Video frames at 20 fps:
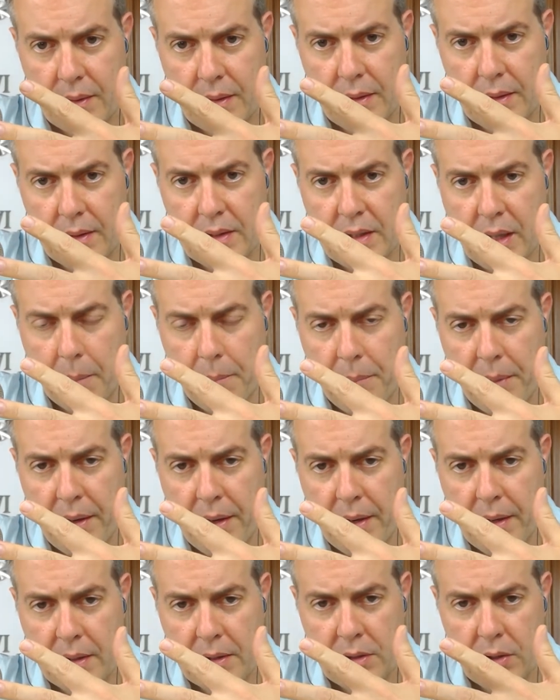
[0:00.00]

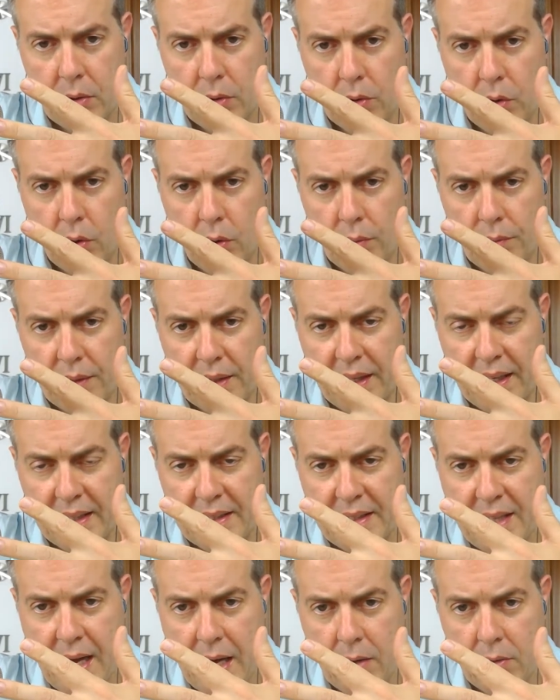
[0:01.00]
disappears or
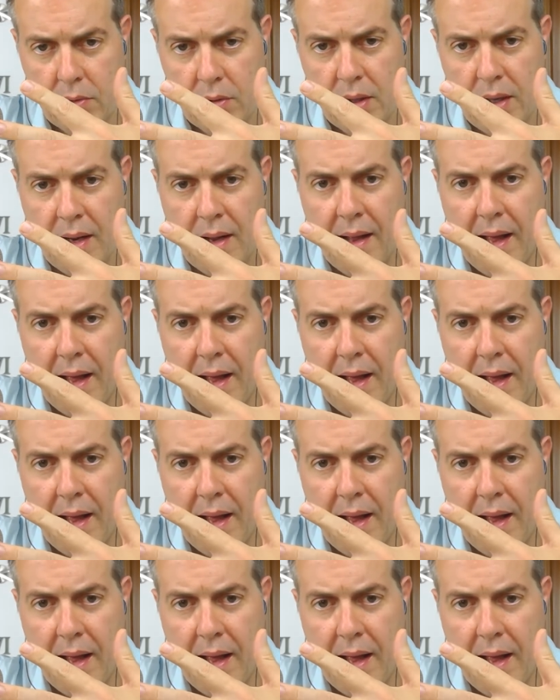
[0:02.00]
get down,